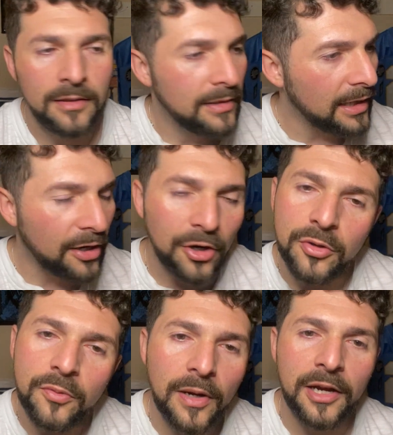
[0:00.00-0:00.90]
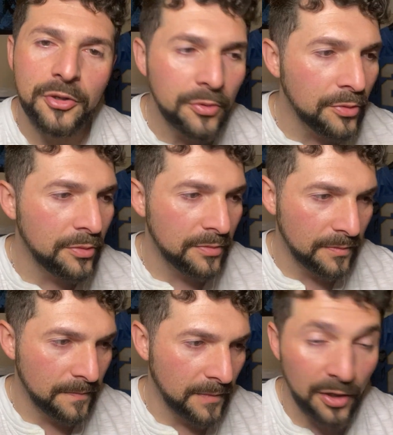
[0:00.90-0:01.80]
Like, are you
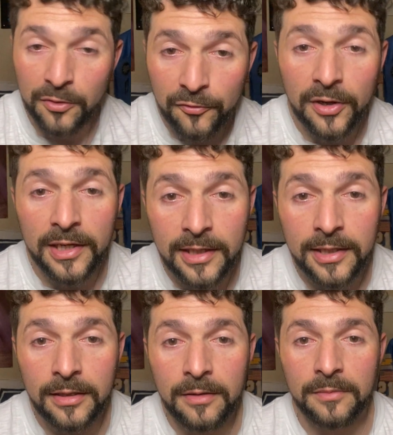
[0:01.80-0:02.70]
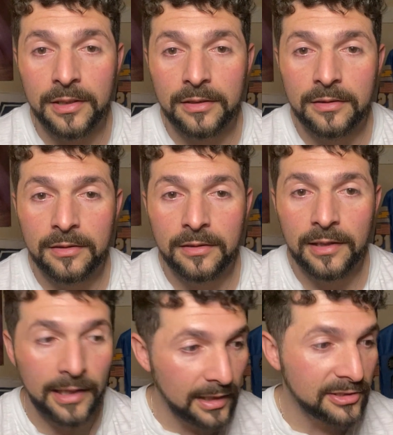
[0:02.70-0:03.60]
fucking kidding me?
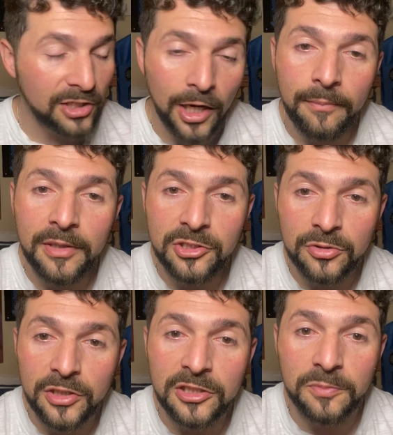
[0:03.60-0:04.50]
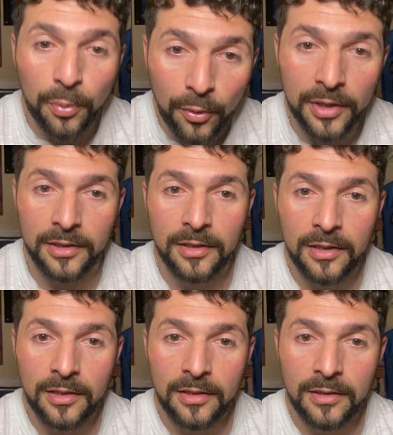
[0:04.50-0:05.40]
Like, it's coming to this point.
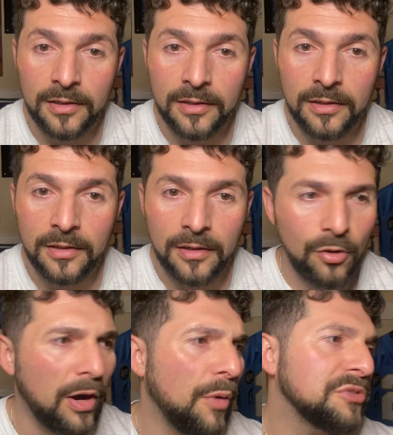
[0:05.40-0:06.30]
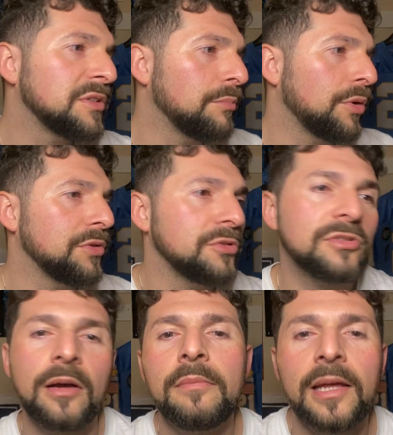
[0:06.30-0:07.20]
Oh, I wasn't born there,
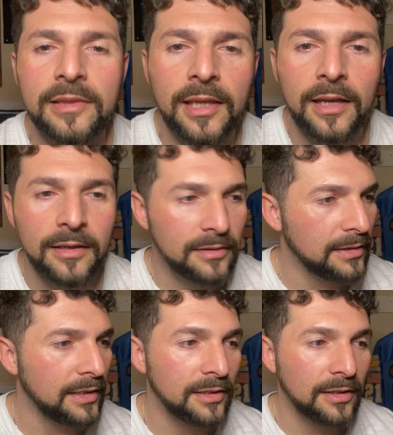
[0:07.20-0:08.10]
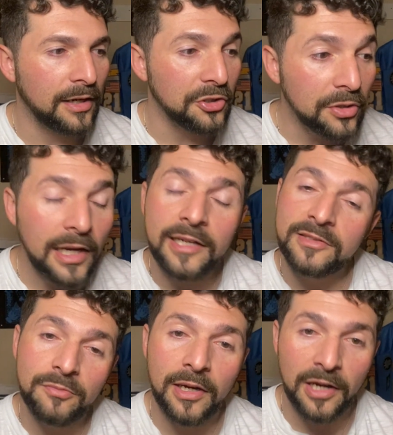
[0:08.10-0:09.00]
so I'm not that. Like, are you
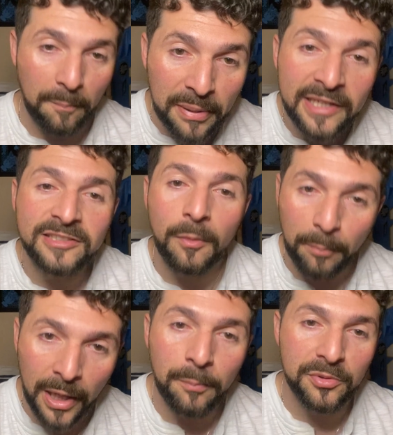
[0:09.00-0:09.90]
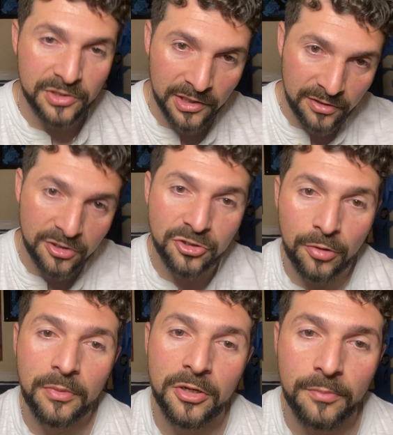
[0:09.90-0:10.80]
guys, a piece of paper is going to
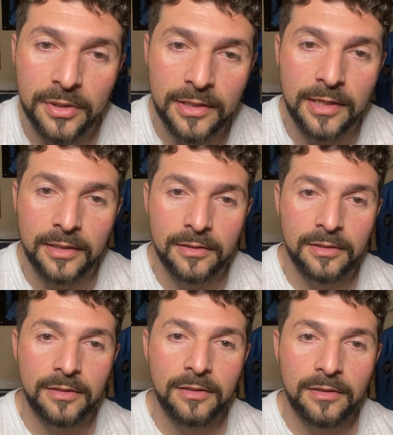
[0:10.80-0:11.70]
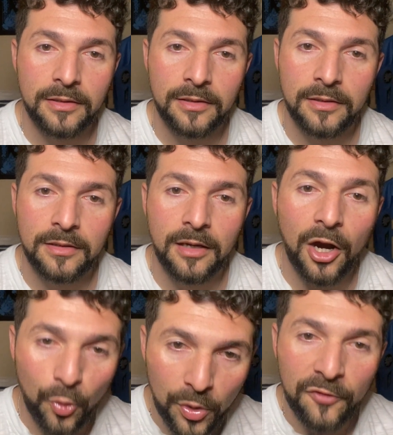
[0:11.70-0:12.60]
determine your bloodline.
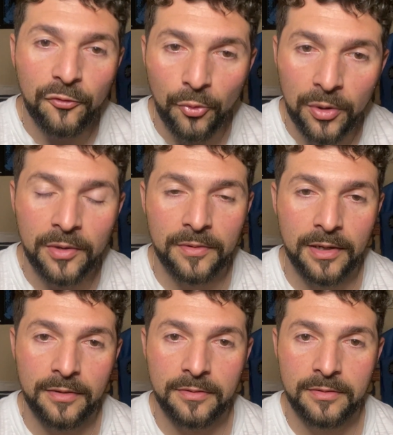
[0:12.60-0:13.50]
Are we for real now?